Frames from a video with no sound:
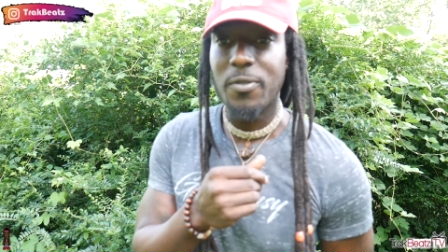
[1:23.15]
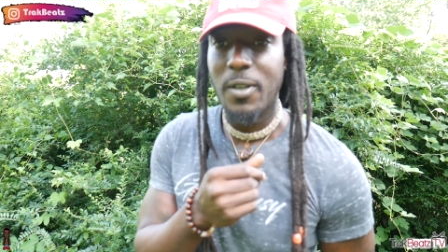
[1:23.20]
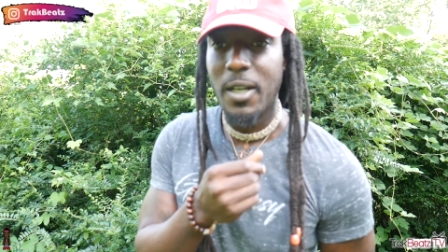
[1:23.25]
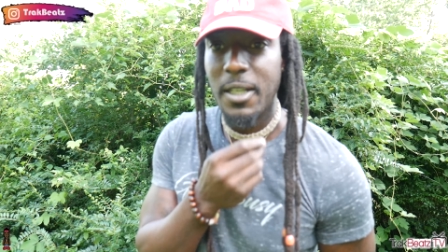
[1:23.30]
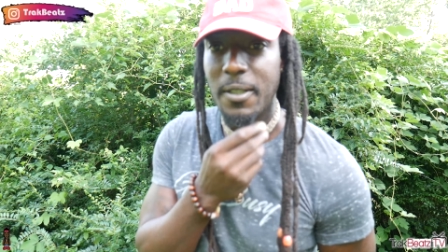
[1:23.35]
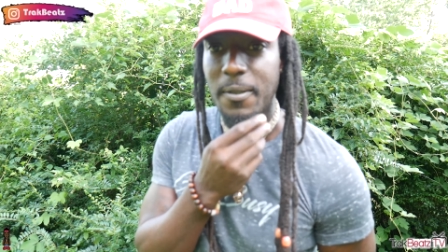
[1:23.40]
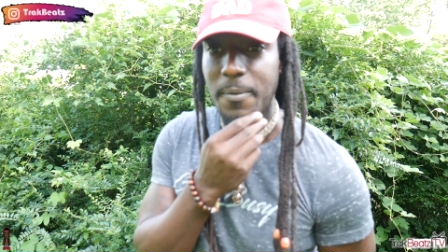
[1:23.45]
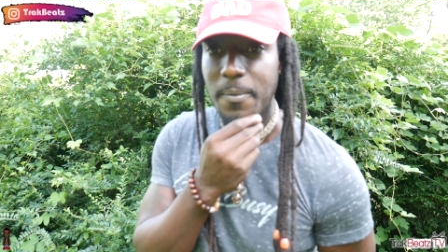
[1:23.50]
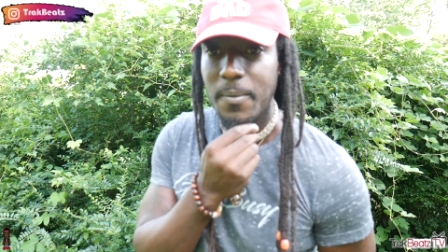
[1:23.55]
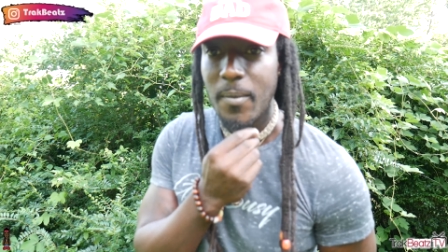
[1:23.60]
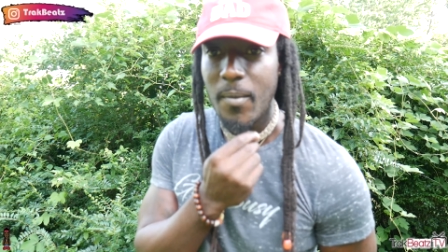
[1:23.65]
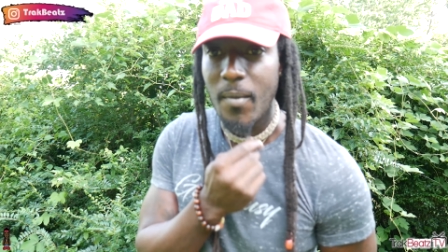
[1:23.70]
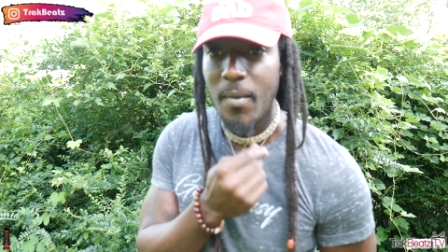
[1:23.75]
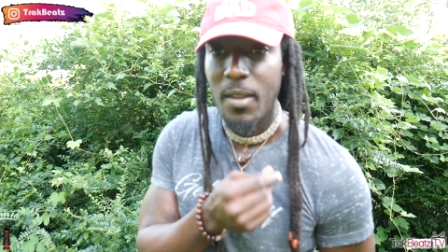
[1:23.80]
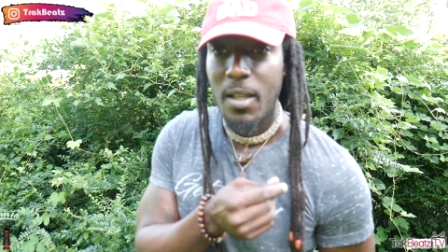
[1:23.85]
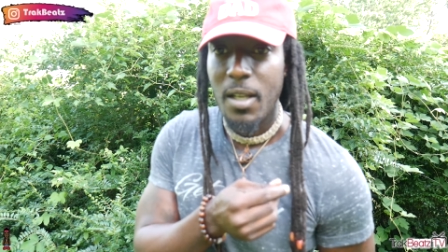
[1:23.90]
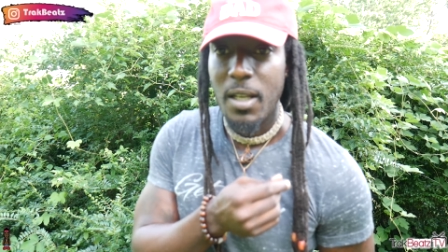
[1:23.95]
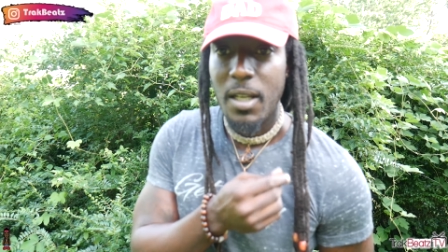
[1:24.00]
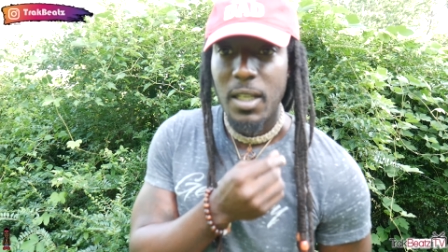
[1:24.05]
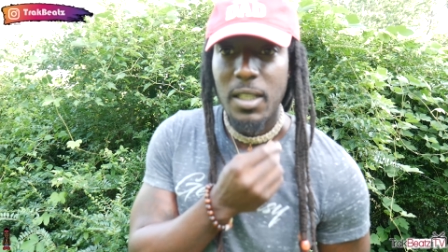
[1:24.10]
right?
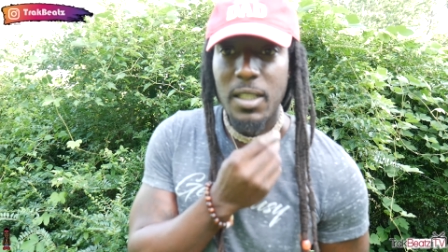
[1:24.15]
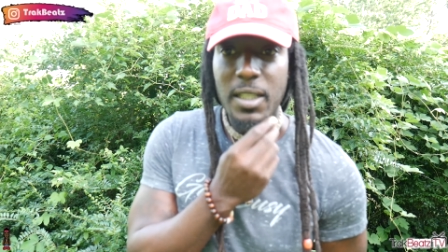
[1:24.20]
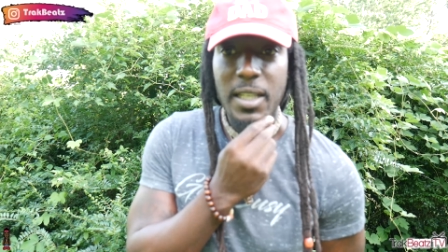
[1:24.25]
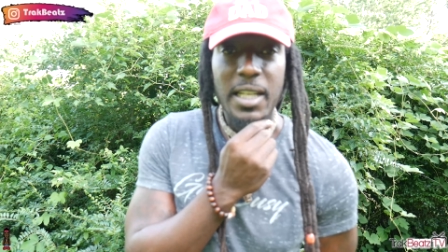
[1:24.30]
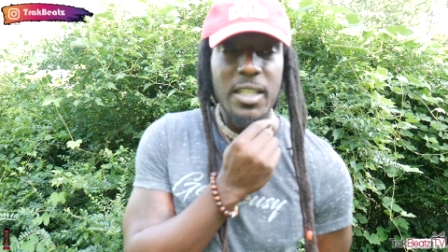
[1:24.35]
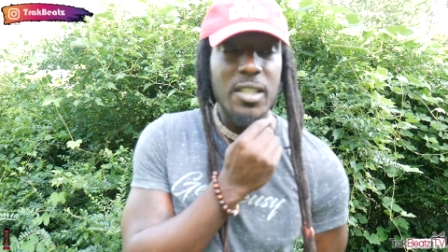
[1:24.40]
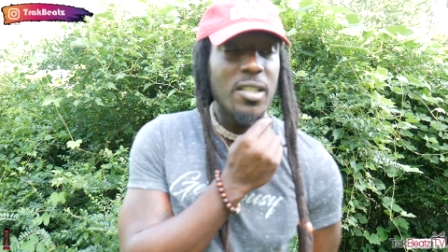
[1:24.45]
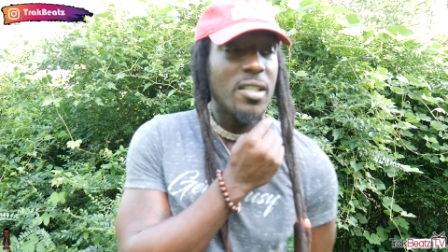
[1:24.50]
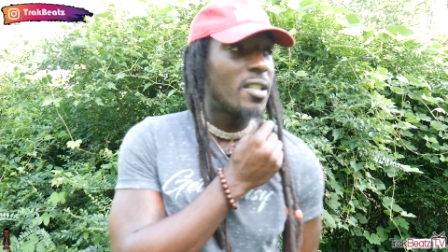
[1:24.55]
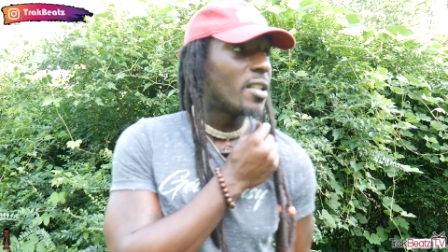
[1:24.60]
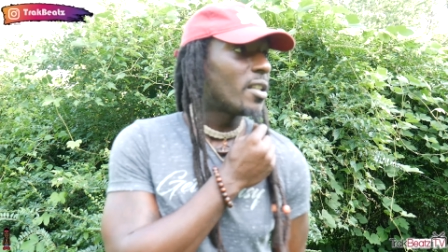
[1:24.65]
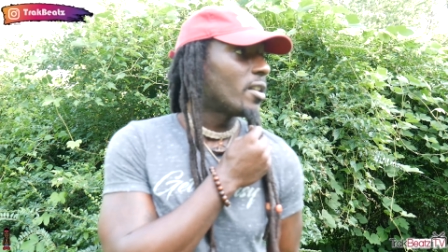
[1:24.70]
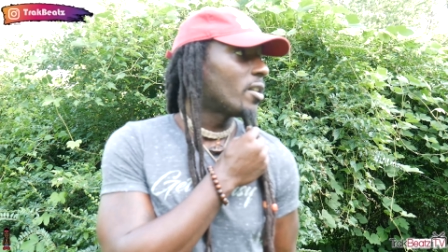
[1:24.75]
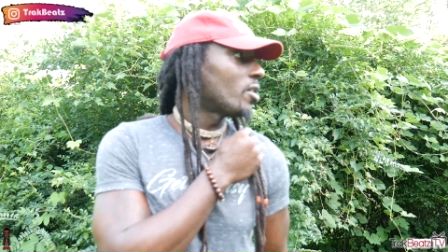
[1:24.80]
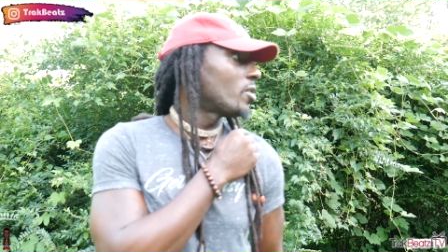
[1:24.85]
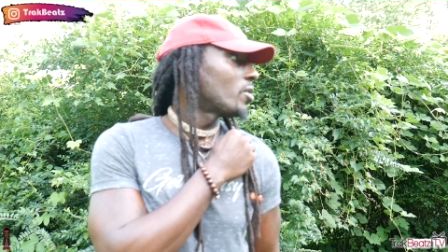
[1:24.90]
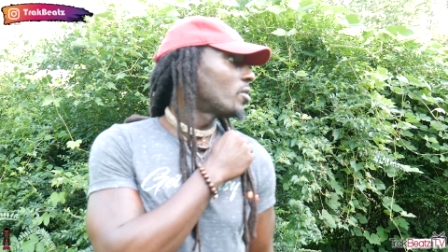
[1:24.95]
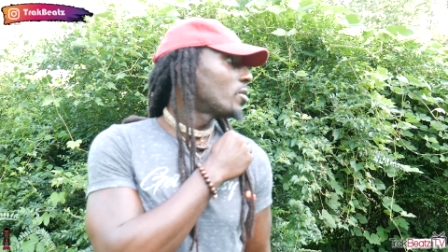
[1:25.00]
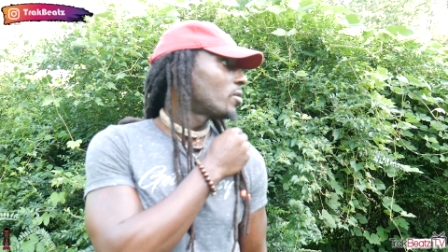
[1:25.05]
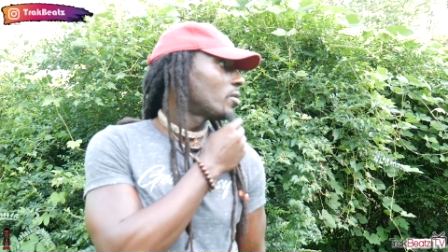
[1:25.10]
They
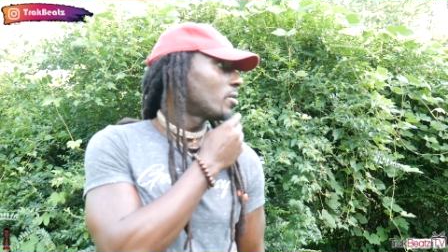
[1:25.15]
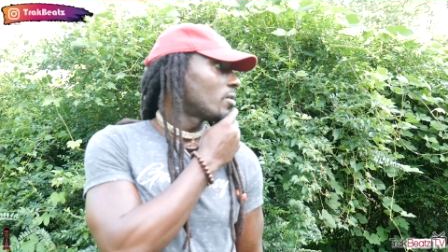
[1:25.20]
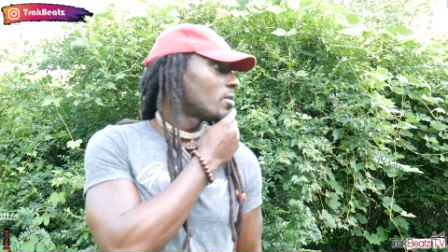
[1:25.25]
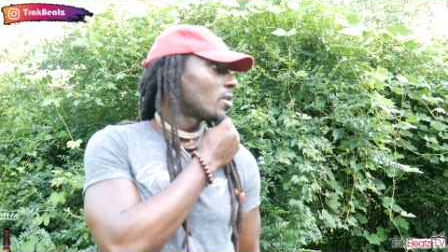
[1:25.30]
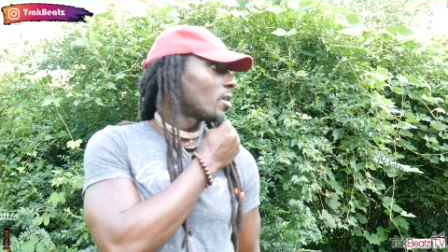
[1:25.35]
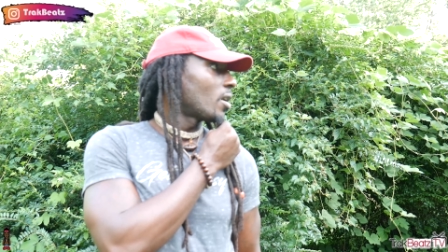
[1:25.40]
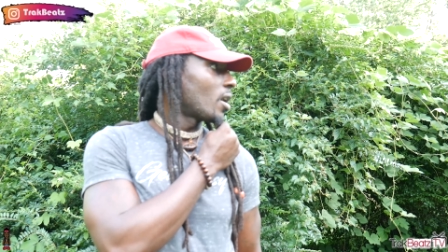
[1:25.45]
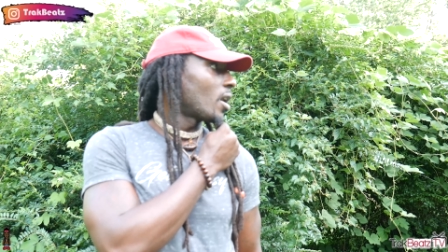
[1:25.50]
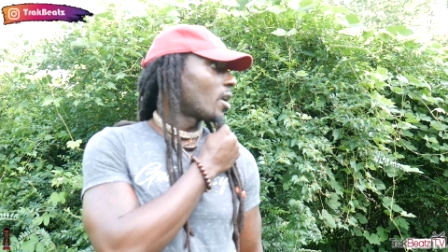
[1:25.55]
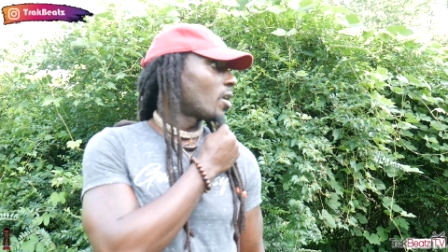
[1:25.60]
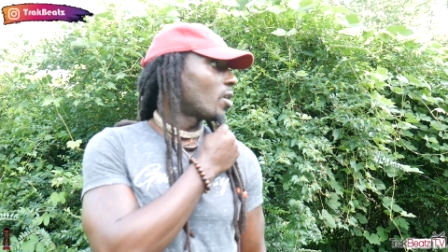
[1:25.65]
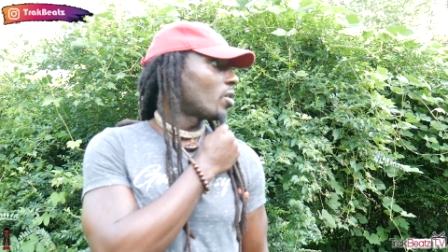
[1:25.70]
still are